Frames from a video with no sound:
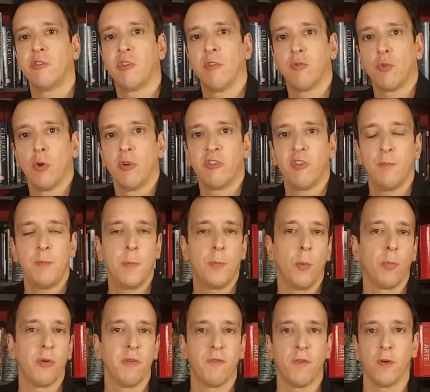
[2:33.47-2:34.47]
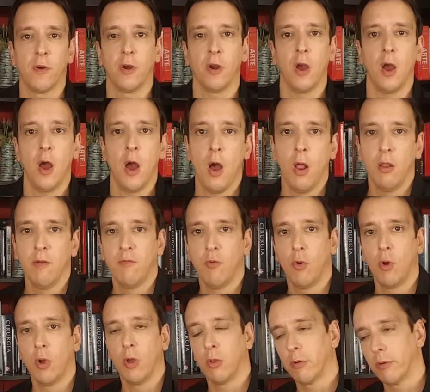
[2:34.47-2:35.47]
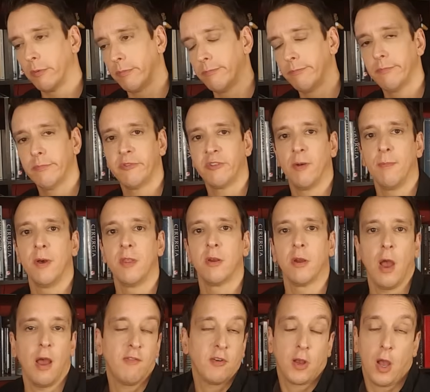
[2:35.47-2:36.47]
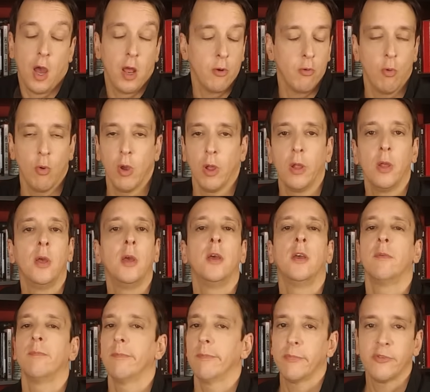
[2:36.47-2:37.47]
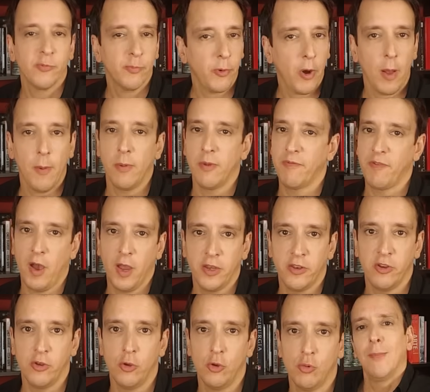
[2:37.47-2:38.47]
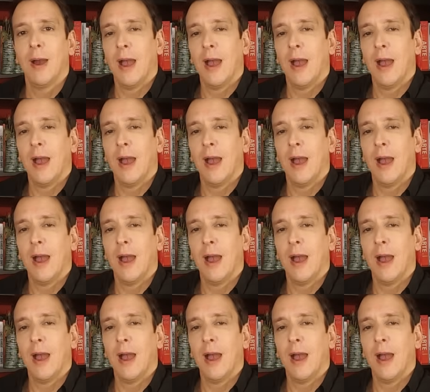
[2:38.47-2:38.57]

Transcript: Of course, if people prefer olive oil or some other avocado oil, it's probably fine too.